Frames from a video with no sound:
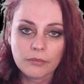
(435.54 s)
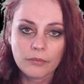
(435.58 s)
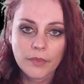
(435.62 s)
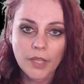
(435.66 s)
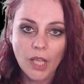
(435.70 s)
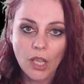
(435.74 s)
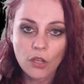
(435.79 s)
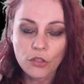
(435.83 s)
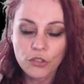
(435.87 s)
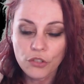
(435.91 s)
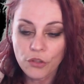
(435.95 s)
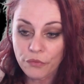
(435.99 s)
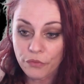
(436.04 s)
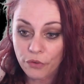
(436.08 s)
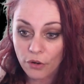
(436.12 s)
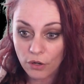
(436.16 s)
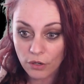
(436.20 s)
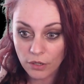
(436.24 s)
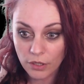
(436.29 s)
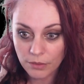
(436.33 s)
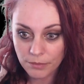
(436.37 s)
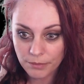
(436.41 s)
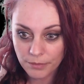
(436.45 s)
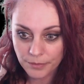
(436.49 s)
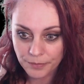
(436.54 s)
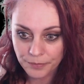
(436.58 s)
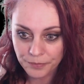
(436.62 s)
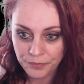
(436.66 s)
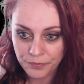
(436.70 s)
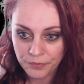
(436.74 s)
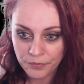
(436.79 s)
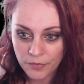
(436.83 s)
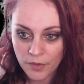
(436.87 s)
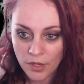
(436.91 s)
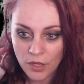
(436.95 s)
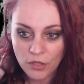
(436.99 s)
on the forum.
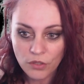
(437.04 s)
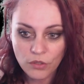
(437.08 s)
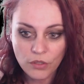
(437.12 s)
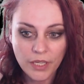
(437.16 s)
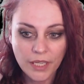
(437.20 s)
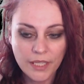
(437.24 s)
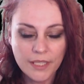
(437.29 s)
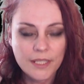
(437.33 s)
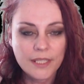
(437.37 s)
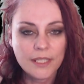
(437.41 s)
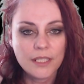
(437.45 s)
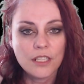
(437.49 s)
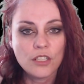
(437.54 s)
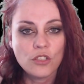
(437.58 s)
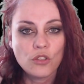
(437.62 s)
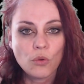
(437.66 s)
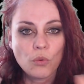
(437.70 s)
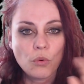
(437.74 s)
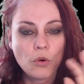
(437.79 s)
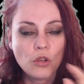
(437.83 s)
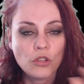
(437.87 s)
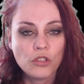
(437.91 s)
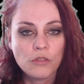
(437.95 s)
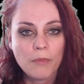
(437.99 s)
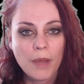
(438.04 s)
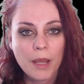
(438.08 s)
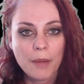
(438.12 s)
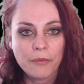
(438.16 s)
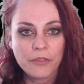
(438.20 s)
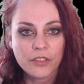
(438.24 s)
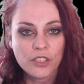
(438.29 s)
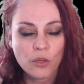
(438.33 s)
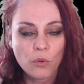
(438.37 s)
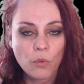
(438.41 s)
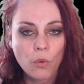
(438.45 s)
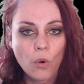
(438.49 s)
You can see the roadmap for
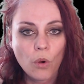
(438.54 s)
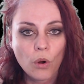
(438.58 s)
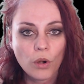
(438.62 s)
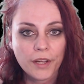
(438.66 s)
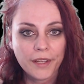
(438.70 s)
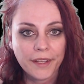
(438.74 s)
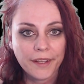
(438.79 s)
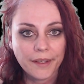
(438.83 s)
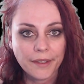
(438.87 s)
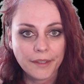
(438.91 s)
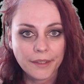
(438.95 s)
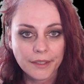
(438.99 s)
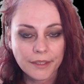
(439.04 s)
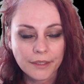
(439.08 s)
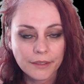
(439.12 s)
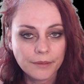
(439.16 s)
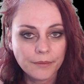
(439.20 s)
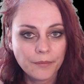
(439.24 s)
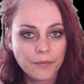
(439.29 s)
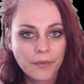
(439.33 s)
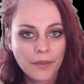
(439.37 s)
the whole year.